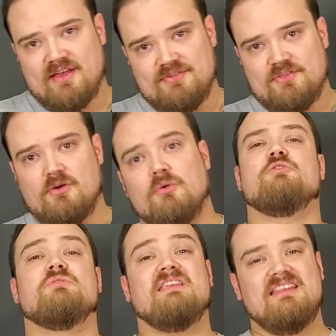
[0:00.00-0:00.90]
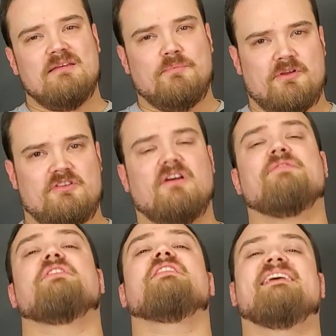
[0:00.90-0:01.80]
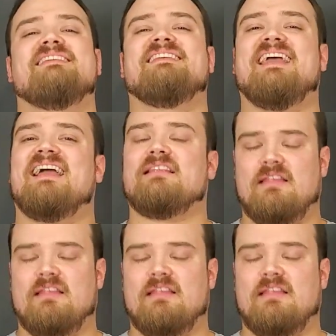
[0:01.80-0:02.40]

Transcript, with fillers: that though, you need to print off the Lacey Act